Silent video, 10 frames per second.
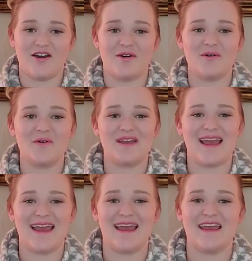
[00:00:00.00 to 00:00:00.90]

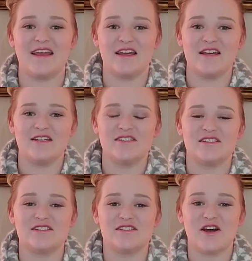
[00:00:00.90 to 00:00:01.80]
Okay.
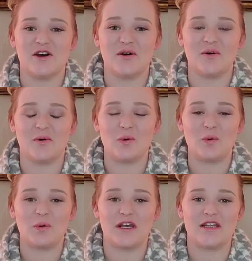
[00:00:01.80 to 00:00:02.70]
So
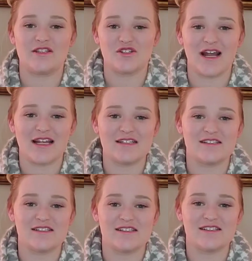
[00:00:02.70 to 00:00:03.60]
with trying
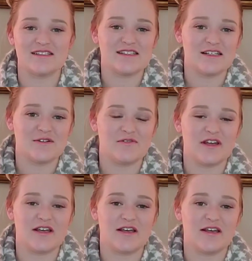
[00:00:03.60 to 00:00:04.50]
to conceive,
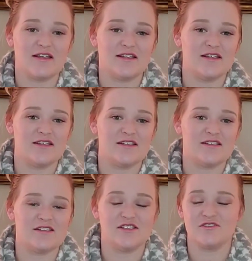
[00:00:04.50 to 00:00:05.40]
it
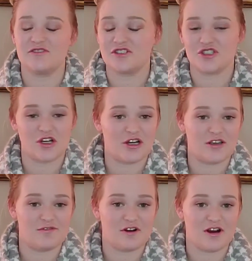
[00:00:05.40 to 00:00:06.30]
is a different
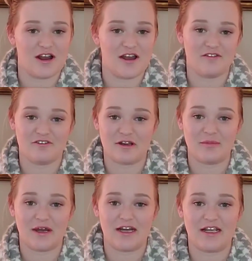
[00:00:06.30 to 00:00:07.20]
journey for
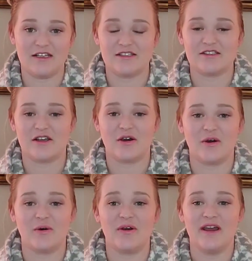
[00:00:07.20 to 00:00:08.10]
everybody.
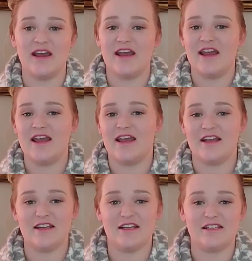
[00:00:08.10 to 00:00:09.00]

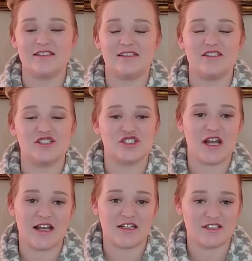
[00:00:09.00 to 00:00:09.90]
And it's
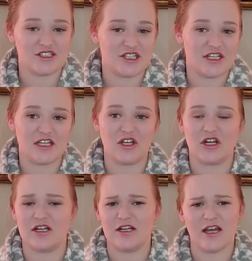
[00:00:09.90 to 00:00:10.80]
challenging
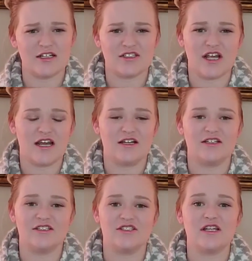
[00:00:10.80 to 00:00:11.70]
or not
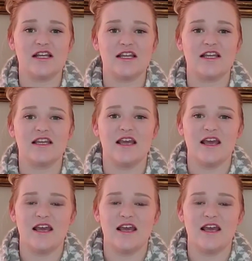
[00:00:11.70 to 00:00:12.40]
challenging,